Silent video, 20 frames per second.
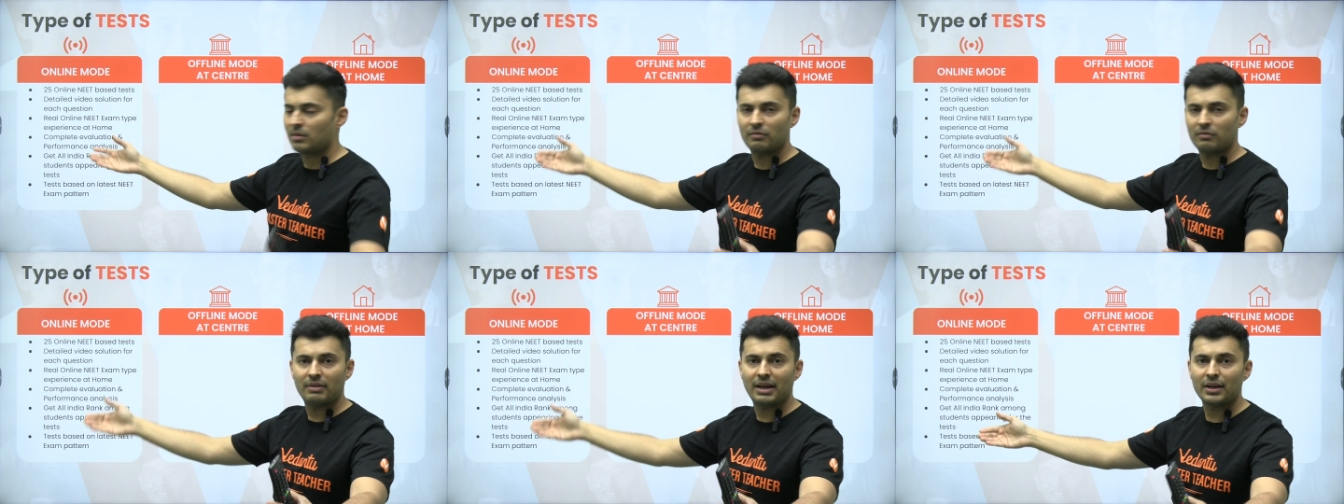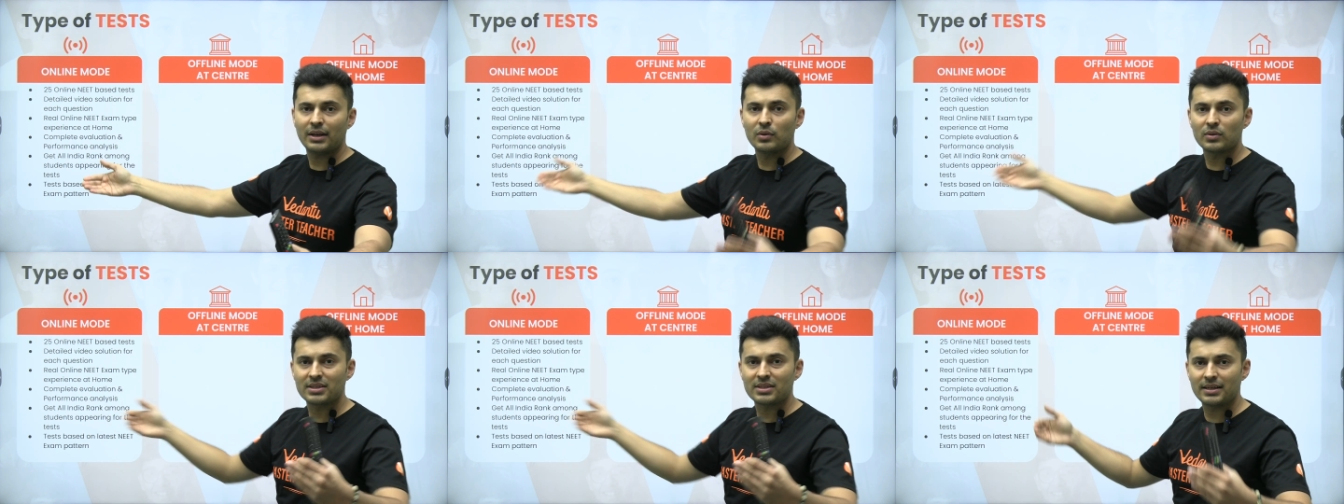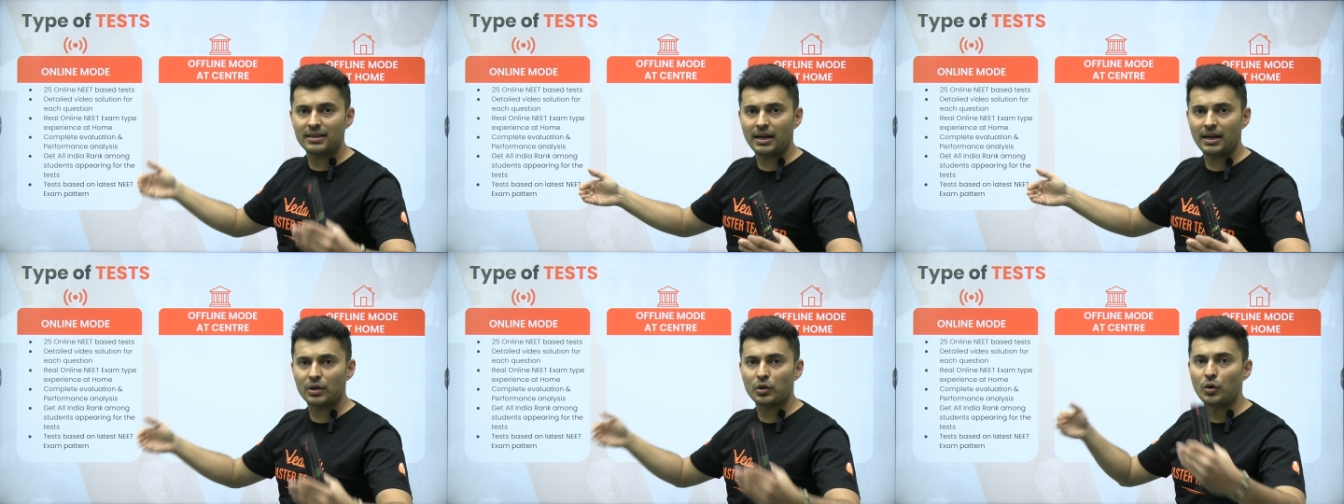where you
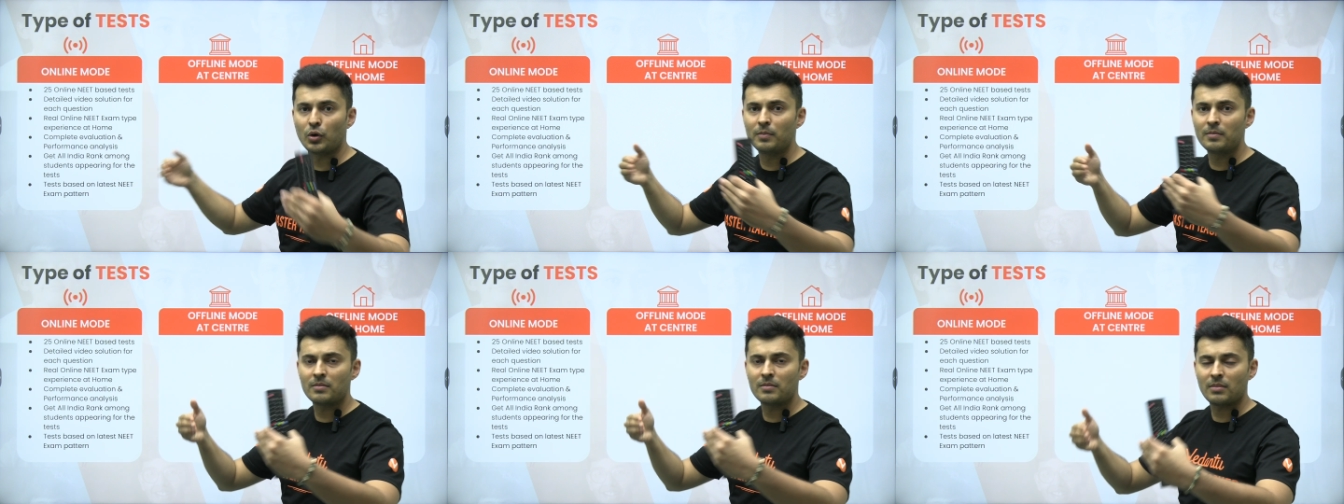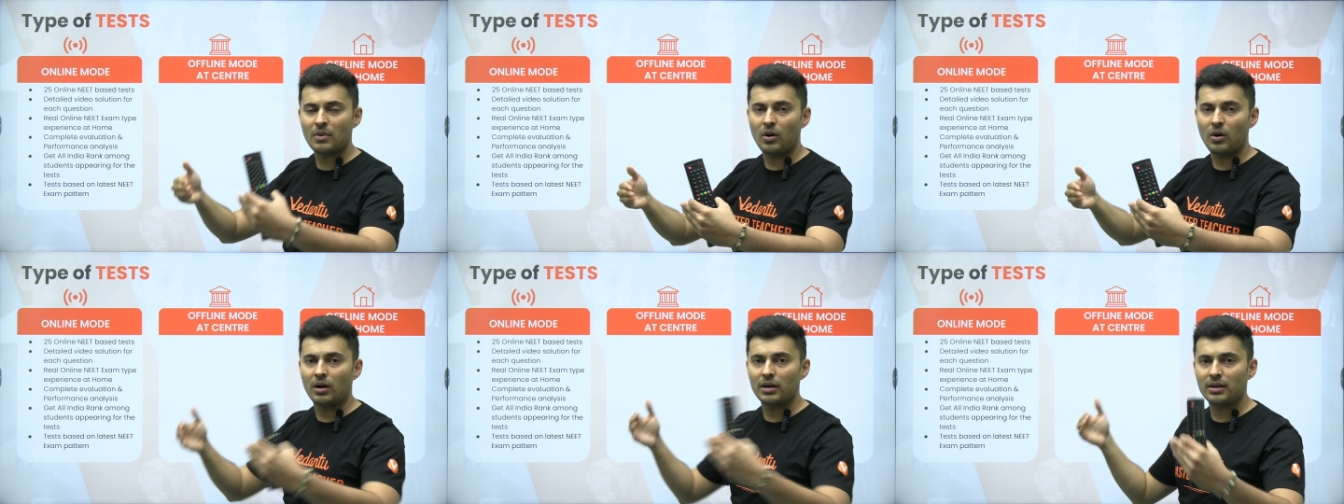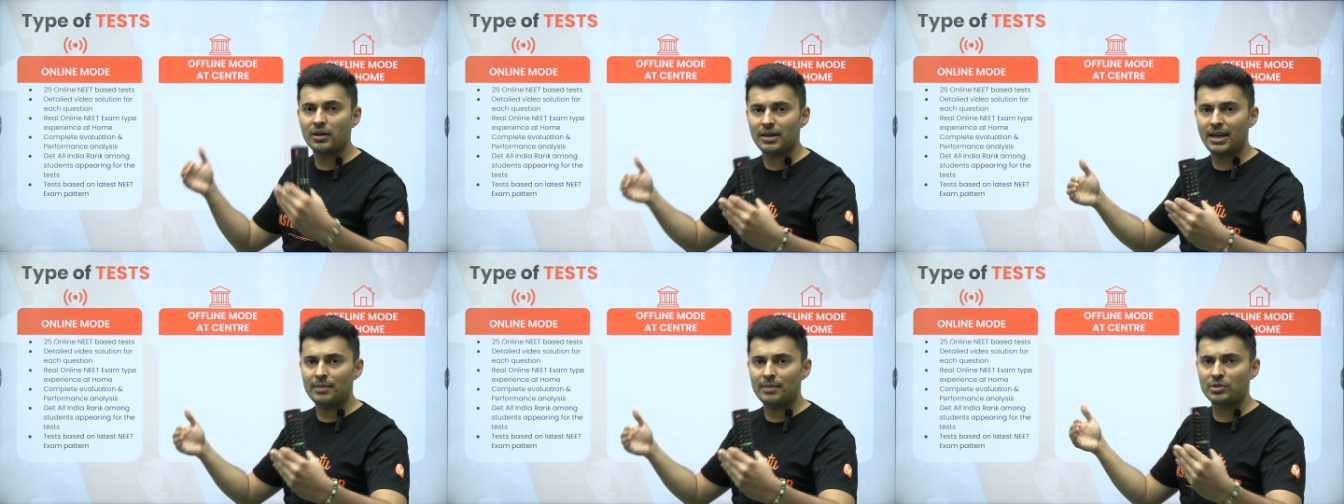sit at home on
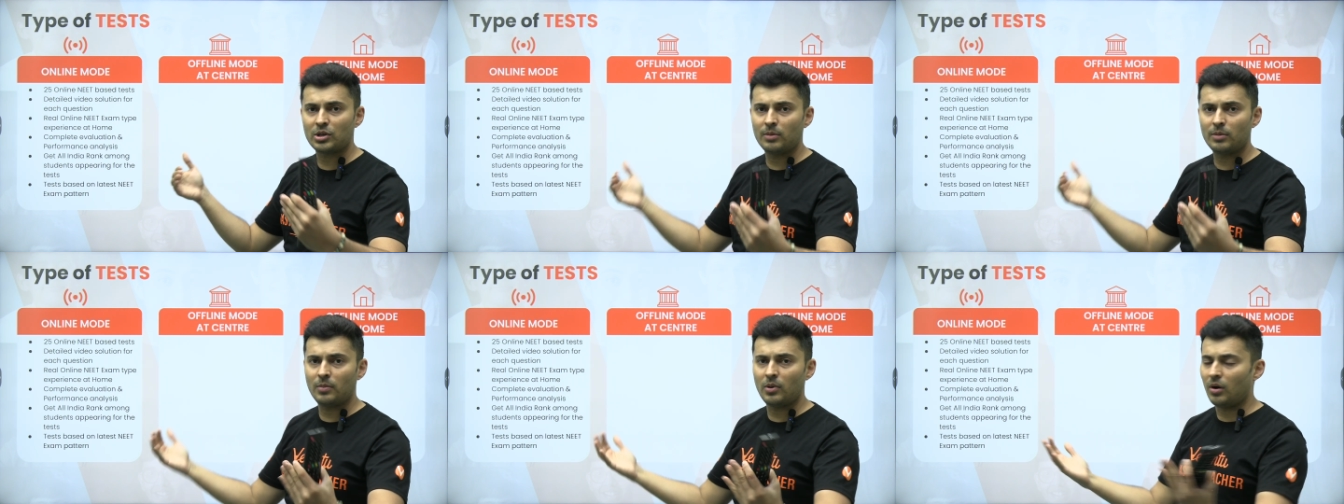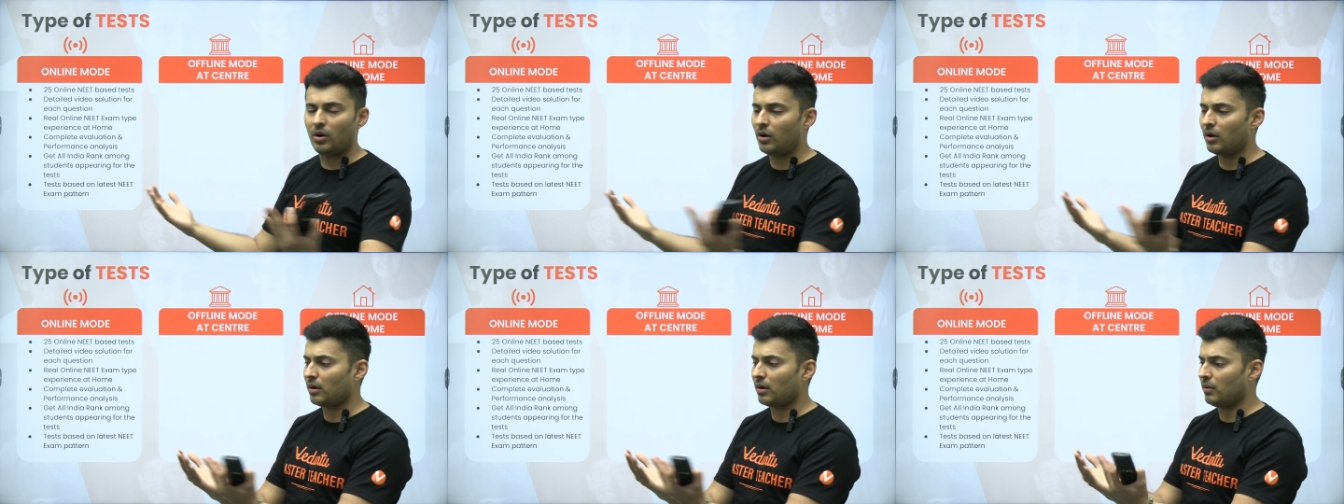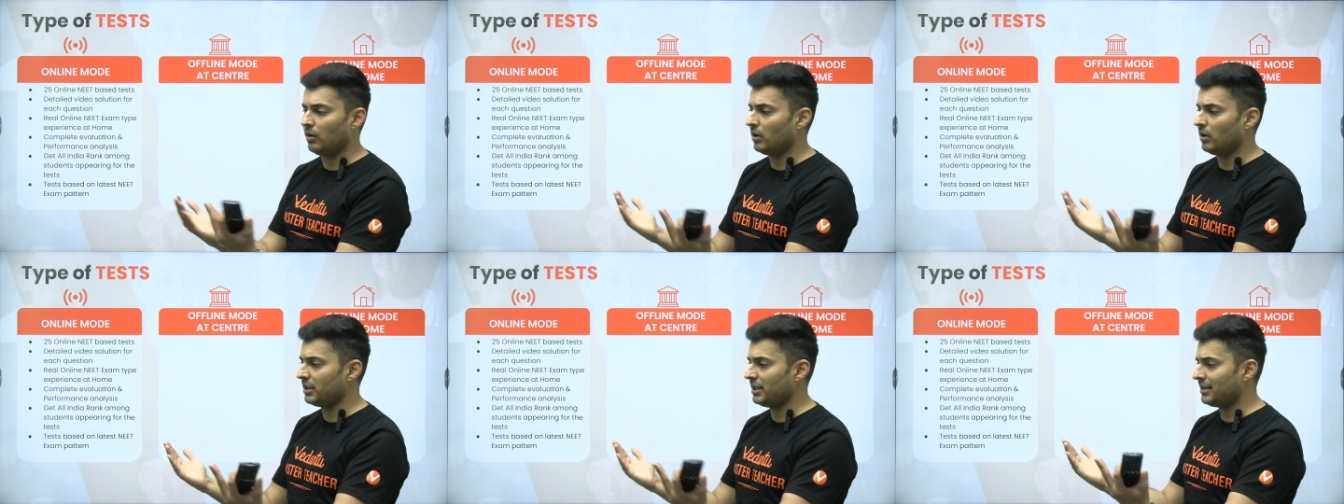your laptop or
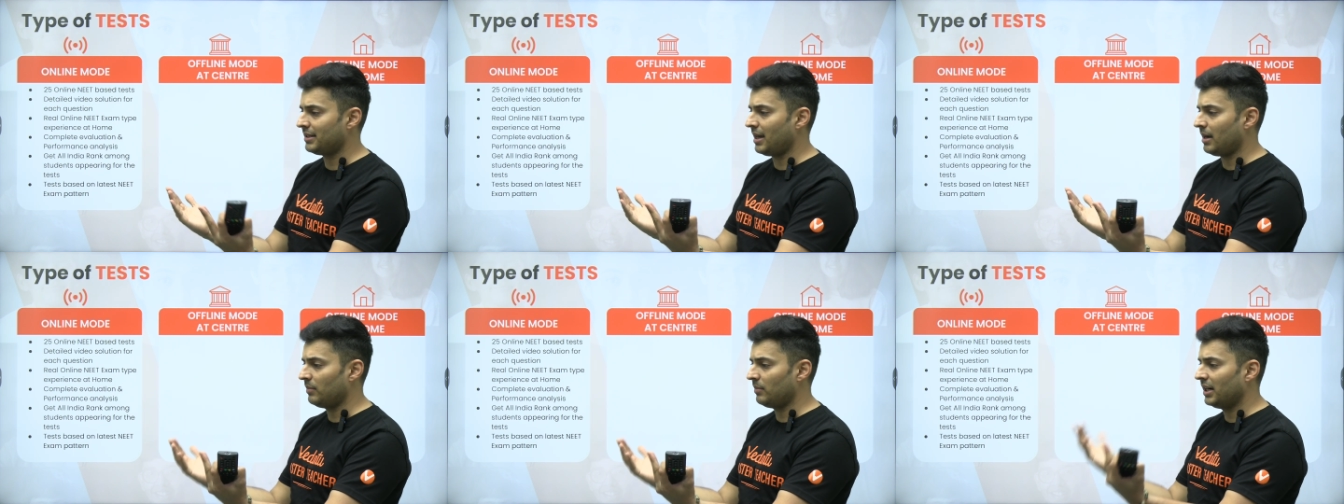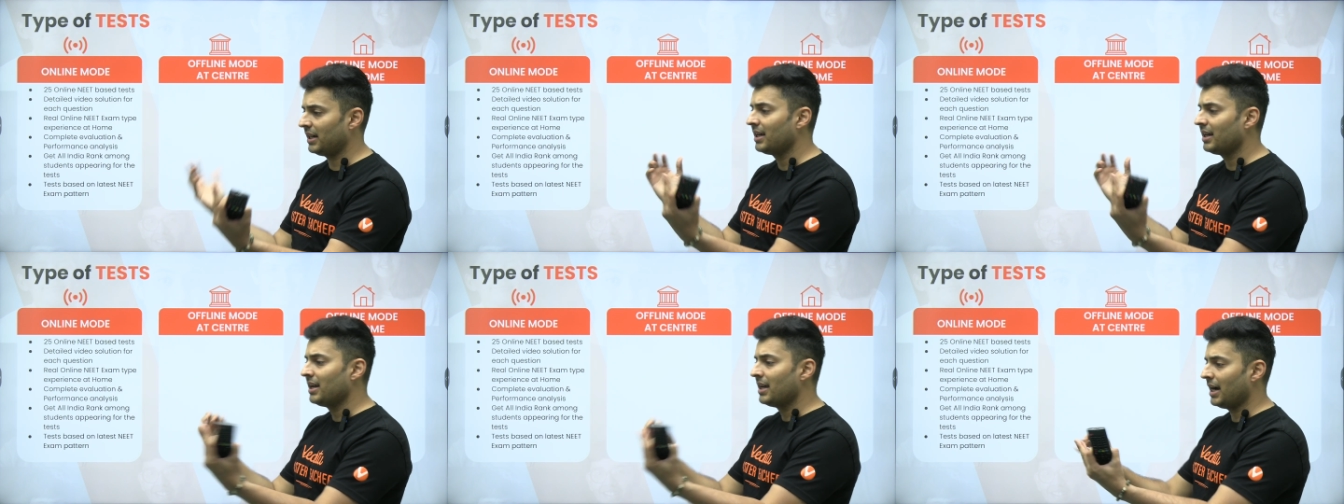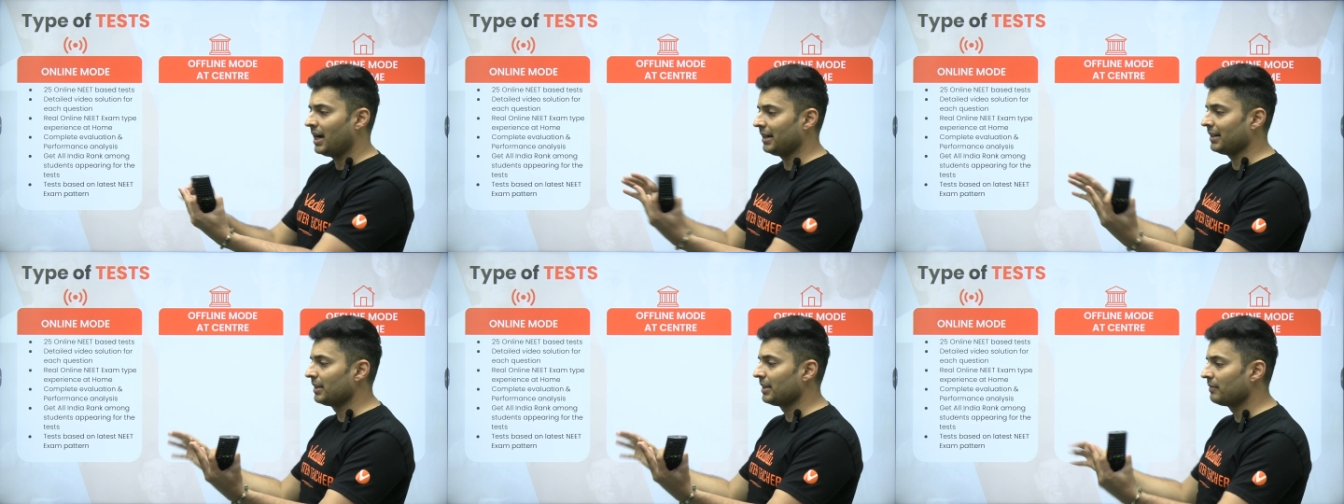on the tablet
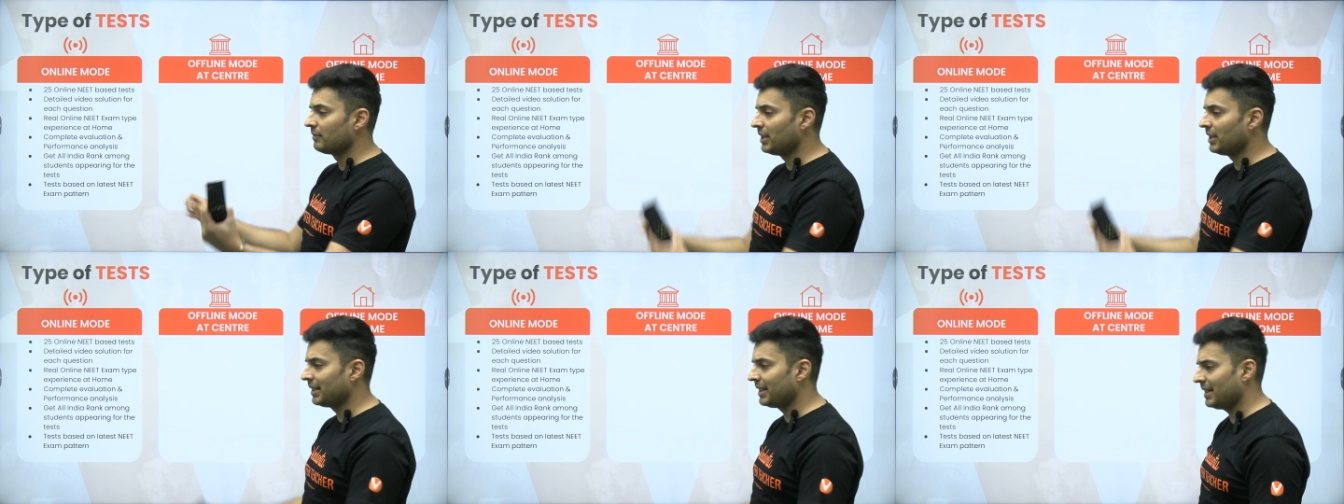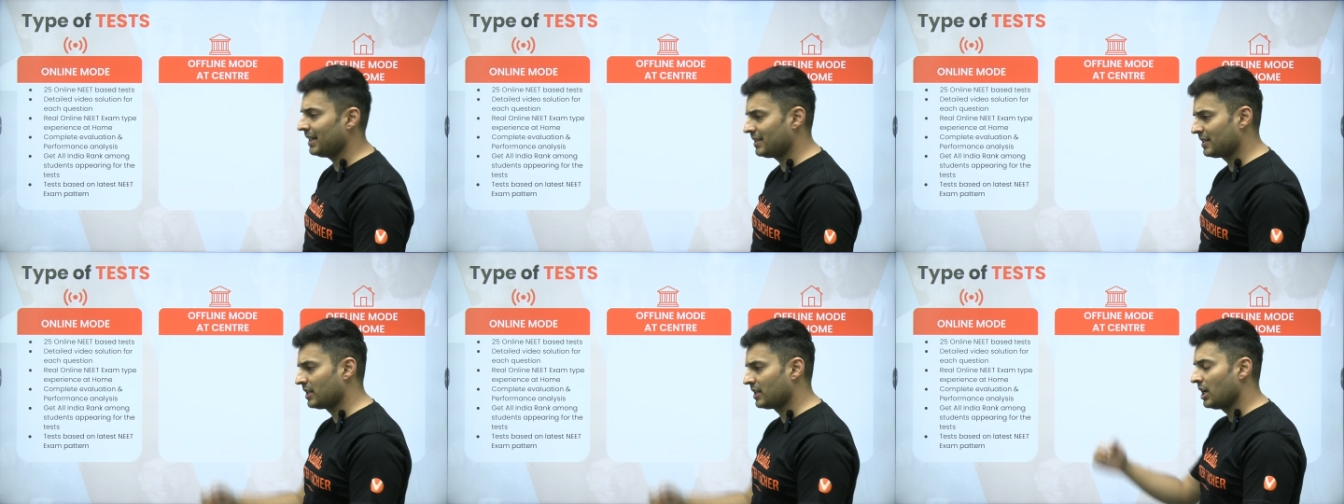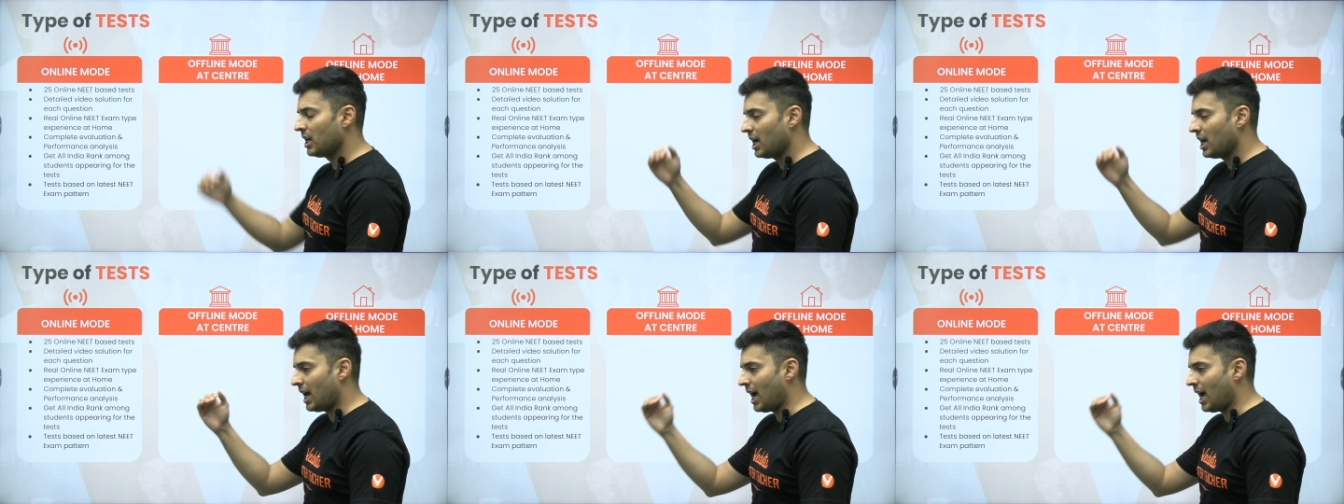and give the test